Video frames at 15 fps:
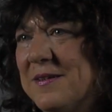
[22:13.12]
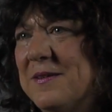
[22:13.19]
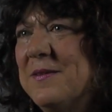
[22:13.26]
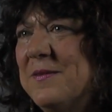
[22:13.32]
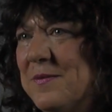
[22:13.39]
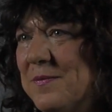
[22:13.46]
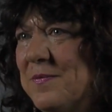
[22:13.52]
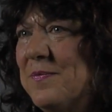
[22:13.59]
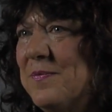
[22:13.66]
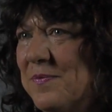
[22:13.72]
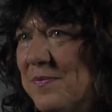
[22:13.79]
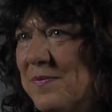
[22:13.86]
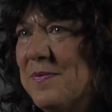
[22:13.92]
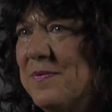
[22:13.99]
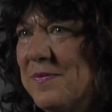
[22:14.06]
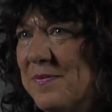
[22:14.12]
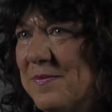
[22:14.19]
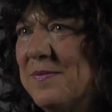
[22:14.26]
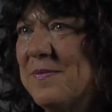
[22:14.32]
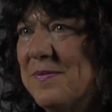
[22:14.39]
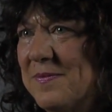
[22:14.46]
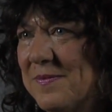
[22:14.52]
That sounds like a
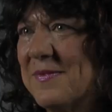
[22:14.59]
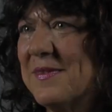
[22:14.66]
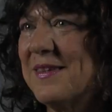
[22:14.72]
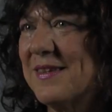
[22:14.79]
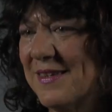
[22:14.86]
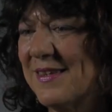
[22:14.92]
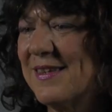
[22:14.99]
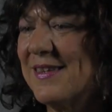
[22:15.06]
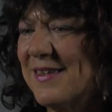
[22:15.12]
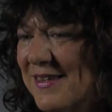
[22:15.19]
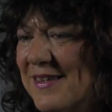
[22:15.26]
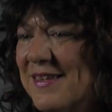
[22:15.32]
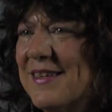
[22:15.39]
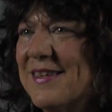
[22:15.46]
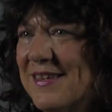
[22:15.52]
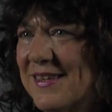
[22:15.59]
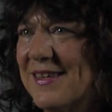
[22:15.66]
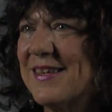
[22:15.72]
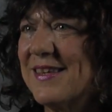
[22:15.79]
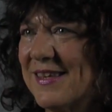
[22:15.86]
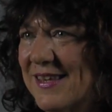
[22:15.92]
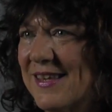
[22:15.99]
plan. I
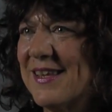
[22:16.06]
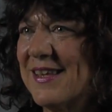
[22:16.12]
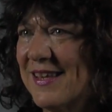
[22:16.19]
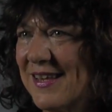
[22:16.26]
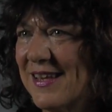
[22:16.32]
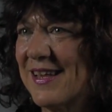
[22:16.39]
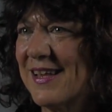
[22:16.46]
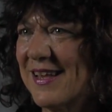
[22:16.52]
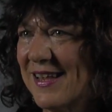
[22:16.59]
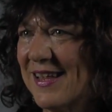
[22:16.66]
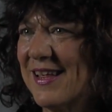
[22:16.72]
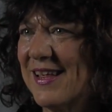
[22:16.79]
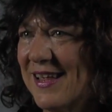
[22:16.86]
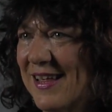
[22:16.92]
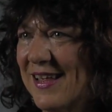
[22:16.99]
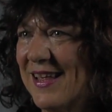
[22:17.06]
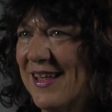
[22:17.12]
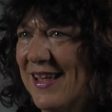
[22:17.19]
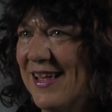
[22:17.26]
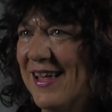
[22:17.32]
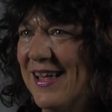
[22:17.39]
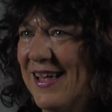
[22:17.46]
understand that
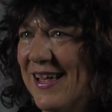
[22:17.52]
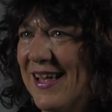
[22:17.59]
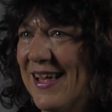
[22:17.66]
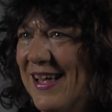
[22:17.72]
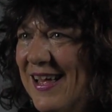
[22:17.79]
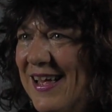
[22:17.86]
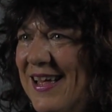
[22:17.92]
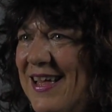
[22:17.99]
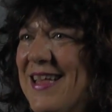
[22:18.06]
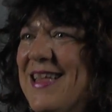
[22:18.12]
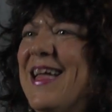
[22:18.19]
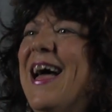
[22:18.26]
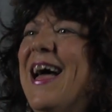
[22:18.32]
all of those motives.